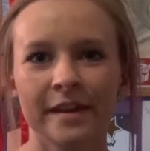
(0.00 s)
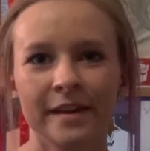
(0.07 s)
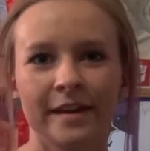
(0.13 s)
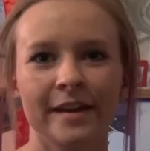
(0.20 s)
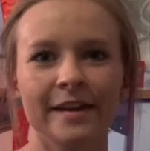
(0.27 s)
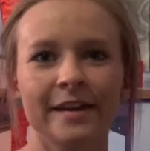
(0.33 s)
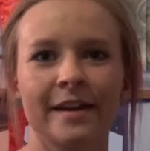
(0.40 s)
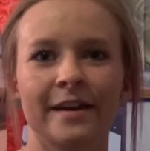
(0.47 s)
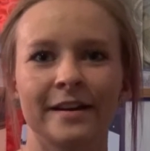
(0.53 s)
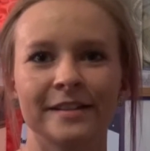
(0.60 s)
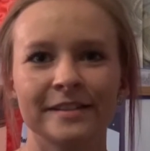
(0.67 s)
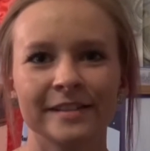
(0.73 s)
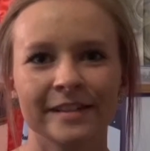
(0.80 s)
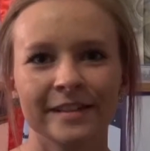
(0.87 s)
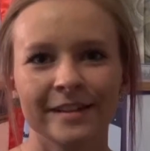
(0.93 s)
Hey
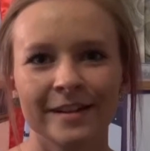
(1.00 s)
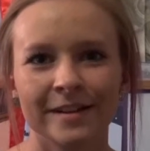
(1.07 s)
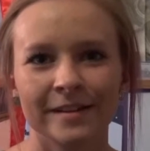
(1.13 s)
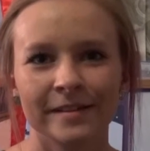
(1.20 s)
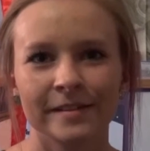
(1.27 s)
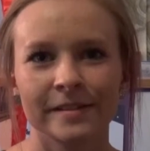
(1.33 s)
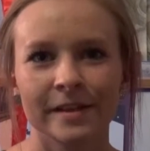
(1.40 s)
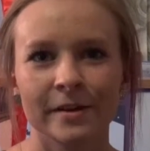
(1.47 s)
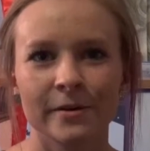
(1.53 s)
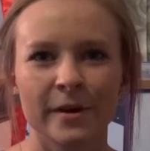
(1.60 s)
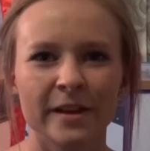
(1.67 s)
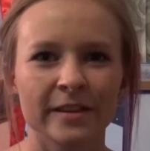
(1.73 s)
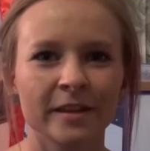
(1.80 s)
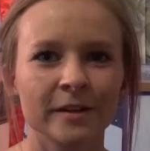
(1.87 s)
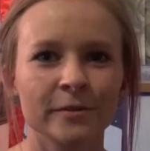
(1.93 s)
guys! So I
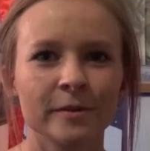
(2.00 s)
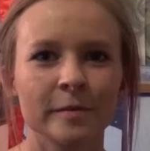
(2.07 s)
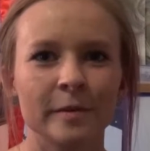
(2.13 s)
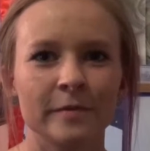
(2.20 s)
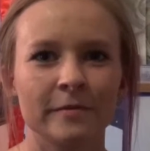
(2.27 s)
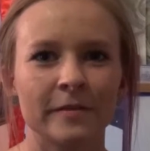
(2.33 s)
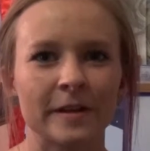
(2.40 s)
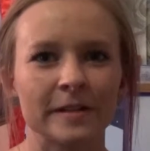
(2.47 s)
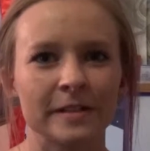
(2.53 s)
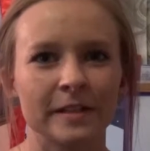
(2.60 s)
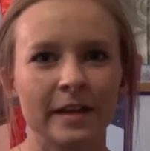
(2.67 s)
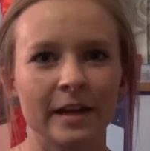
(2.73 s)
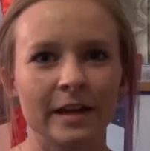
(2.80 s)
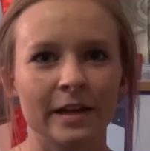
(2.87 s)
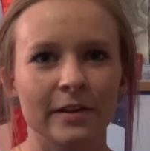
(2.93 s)
thought it would be fun
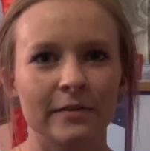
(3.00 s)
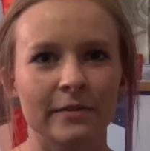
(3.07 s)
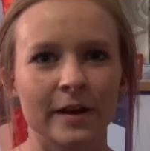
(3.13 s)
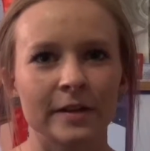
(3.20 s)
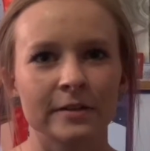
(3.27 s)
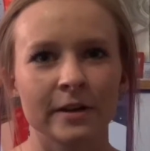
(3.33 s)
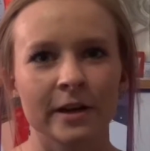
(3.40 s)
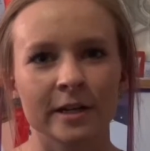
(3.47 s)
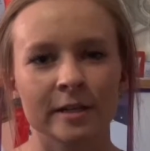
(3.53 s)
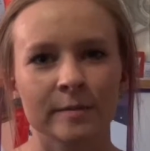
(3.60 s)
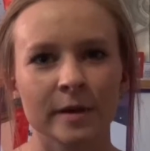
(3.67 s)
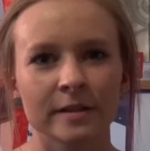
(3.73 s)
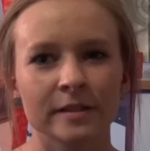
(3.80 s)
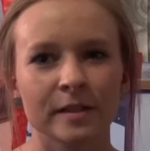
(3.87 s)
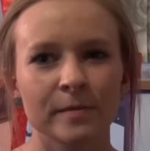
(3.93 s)
today if I talked
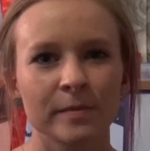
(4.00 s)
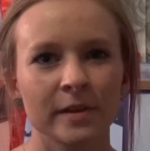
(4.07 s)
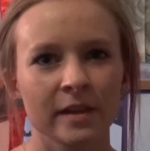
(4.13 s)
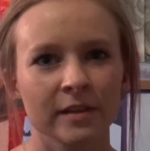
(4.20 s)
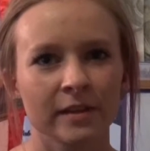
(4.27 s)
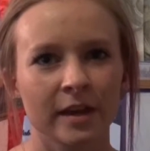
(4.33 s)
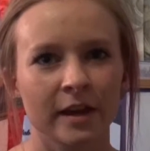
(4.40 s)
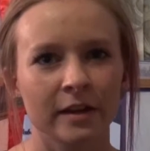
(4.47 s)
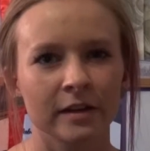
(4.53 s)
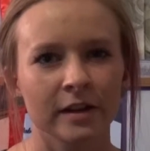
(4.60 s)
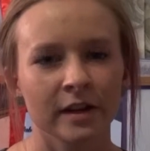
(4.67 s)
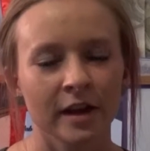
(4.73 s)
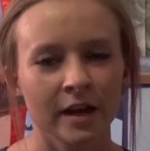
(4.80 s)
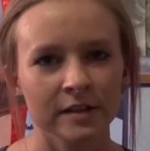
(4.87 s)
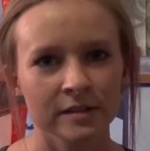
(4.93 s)
about something that
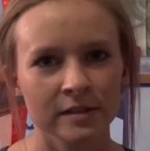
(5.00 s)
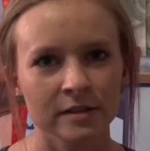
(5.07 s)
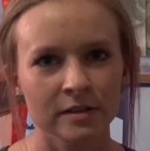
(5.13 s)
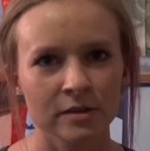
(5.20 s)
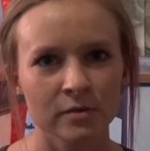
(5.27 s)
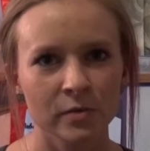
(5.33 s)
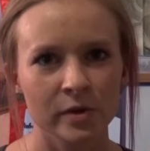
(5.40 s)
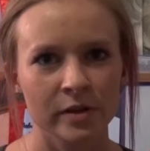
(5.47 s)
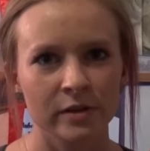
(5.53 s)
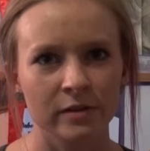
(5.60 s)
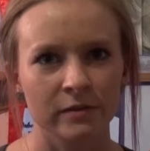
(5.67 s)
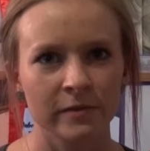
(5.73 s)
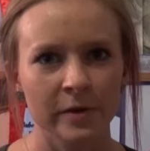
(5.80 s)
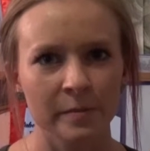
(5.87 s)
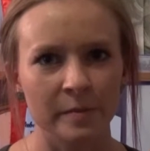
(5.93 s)
has to do with
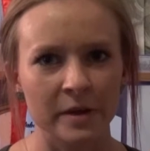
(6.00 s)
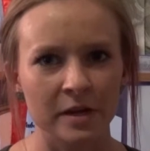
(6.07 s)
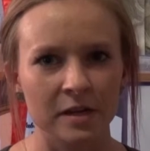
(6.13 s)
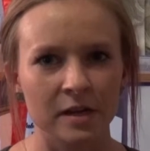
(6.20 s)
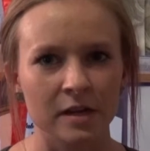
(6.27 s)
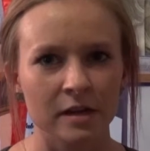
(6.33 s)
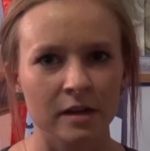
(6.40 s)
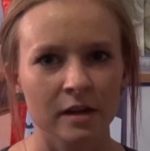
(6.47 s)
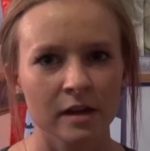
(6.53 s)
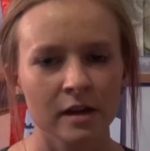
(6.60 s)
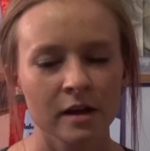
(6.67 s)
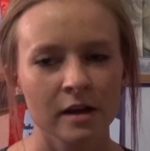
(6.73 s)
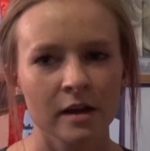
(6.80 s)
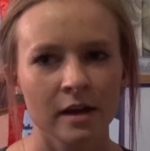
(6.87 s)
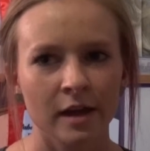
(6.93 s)
filmmaking,
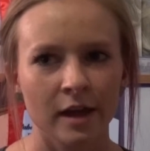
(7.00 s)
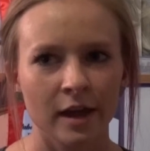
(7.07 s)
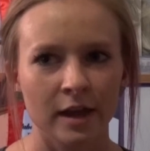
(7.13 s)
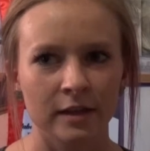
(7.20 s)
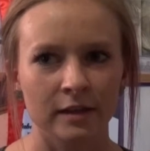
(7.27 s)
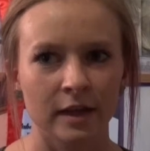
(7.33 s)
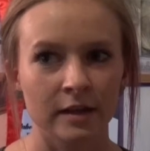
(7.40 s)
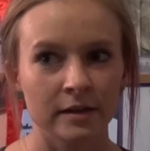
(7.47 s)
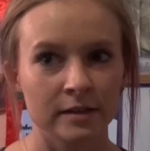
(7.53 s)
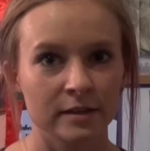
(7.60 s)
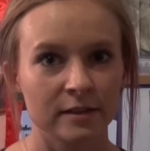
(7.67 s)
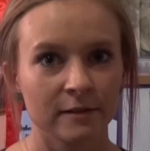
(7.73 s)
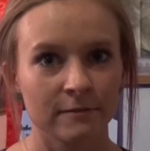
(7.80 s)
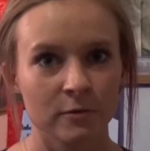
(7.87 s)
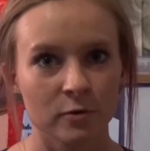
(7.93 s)
and that is
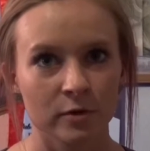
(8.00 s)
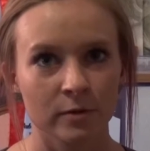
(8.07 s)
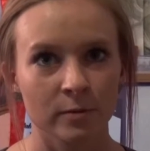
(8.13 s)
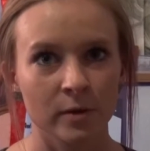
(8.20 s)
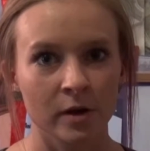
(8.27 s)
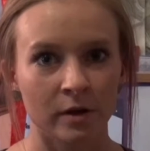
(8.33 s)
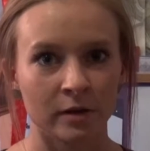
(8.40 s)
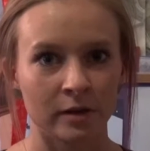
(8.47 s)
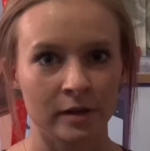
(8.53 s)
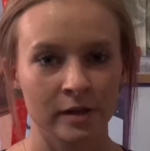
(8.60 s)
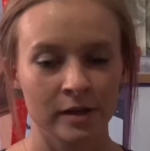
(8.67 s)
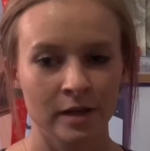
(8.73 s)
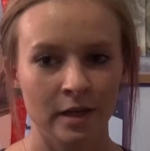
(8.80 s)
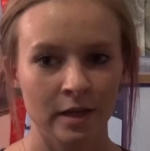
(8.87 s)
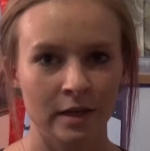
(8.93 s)
the fourth wall.
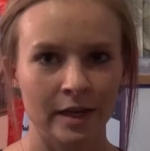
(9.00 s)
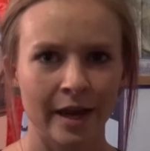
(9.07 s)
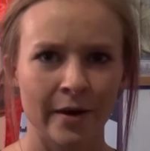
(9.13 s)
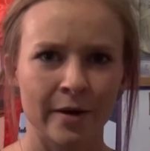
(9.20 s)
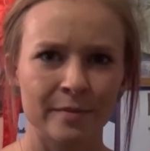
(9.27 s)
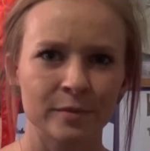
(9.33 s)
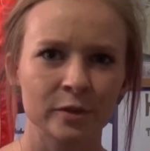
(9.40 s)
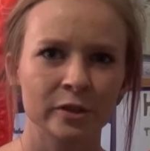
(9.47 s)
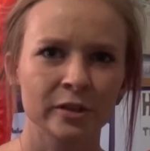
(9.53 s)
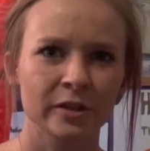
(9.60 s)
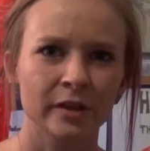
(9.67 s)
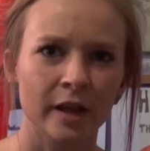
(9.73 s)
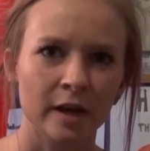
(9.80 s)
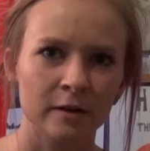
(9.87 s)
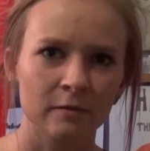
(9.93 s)
Now I'm sure a
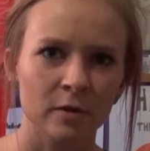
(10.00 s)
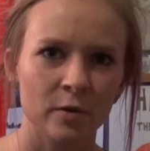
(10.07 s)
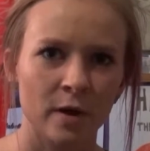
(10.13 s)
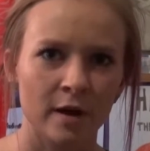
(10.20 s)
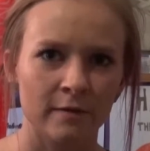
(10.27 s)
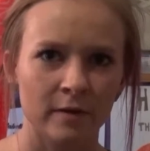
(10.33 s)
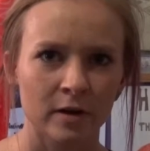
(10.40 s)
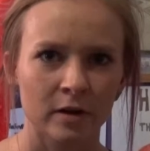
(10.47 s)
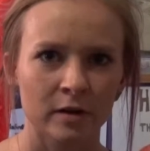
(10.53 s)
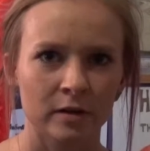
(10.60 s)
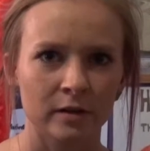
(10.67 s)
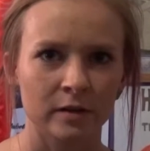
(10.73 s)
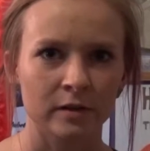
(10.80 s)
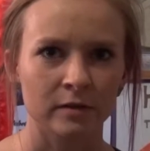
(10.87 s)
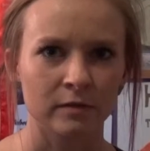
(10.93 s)
lot of you have
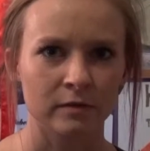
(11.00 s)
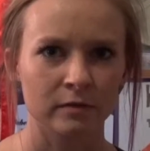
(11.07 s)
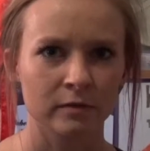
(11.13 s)
heard the